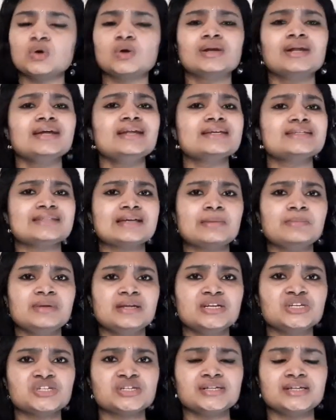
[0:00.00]
Online
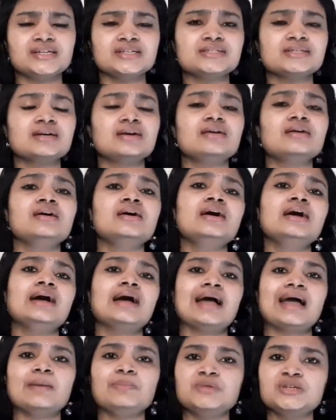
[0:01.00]
examination, that is a
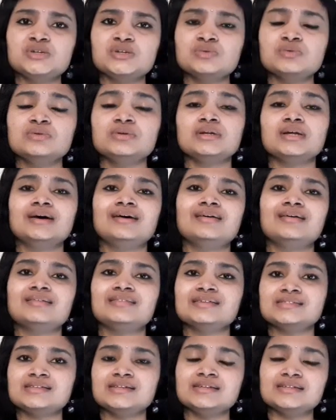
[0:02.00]
aptitude
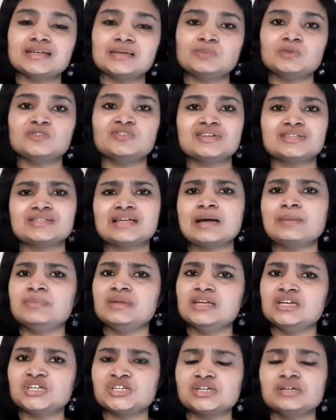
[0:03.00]
reasoning type of
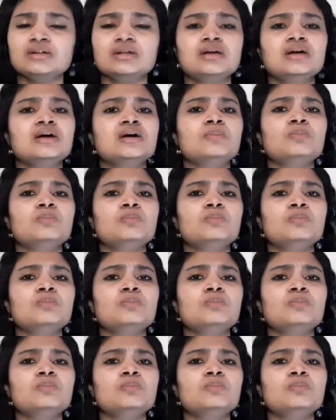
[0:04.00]
examination,